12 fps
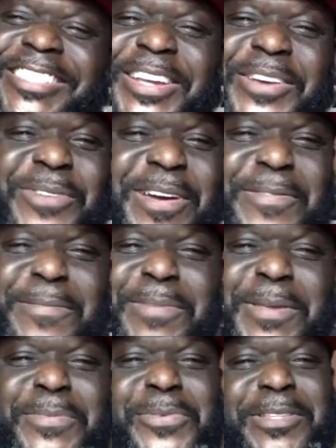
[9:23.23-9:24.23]
stay away from
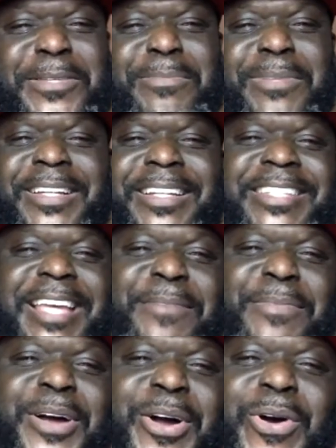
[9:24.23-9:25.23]
people with the blood
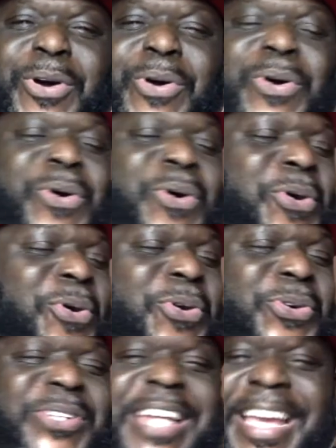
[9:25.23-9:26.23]
type of
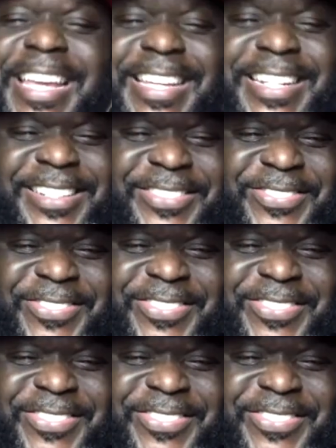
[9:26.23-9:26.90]
O oh, negative.